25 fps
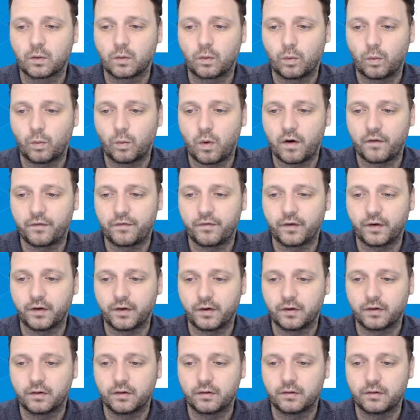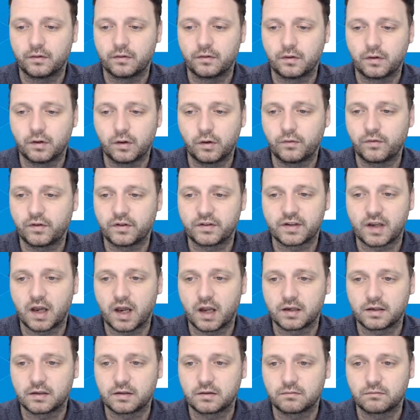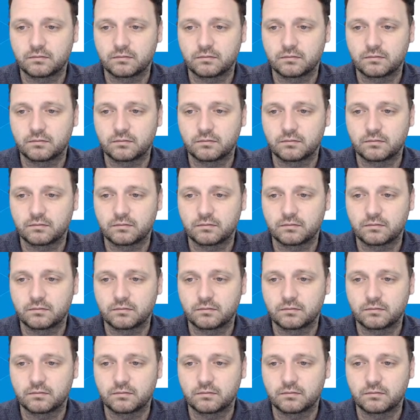Watford. Who have they signed?